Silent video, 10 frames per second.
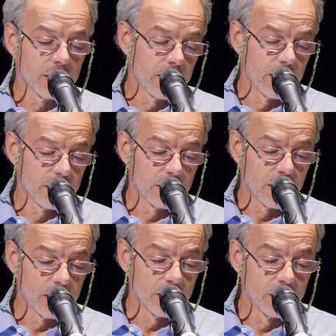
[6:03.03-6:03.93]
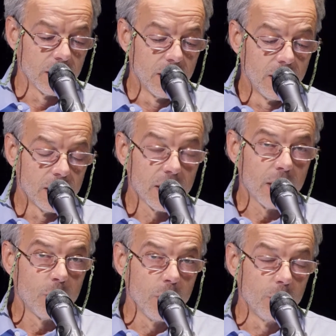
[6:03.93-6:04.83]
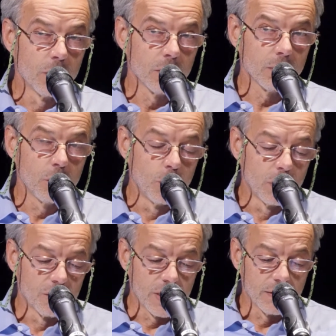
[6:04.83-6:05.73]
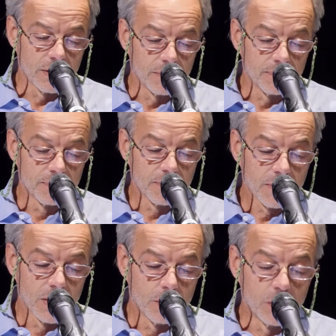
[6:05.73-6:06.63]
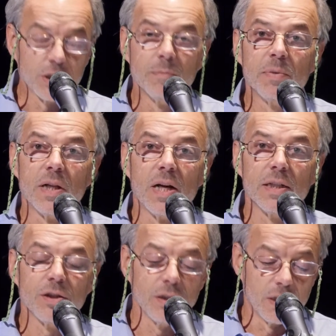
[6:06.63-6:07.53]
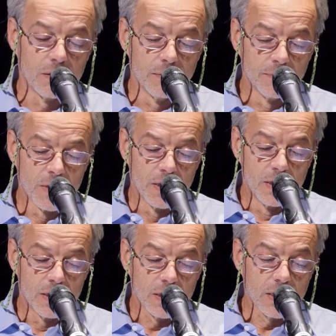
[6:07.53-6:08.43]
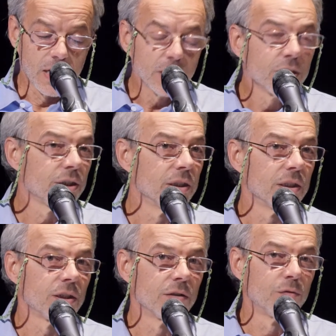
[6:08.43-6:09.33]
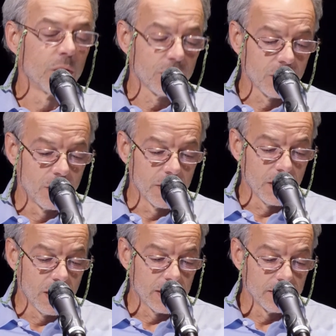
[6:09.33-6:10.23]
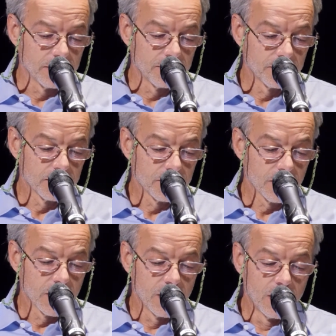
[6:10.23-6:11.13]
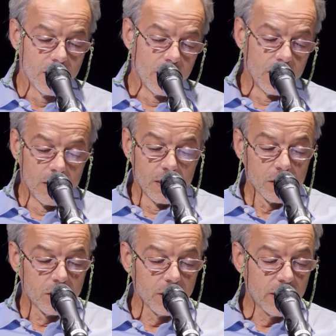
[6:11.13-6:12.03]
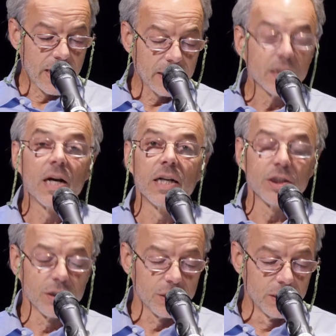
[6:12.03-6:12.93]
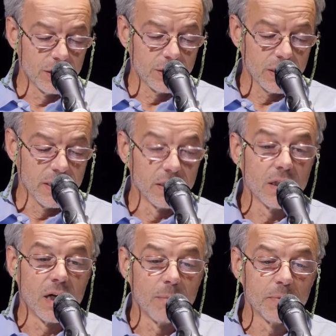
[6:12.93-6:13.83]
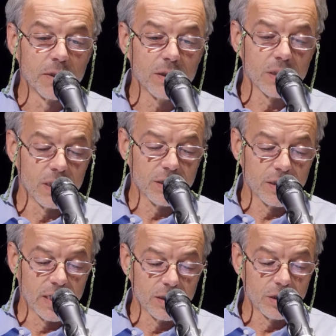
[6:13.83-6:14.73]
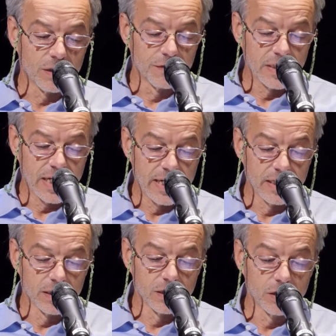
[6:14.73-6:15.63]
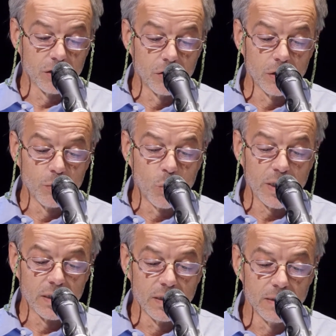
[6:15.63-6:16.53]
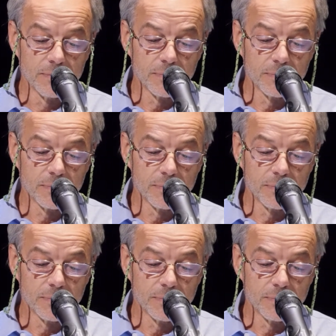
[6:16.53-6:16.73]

Ken says, that we were cool around them, which implies, a consciousness of what's going on. Could that consciousness encompass a sense of Ken's goodwill?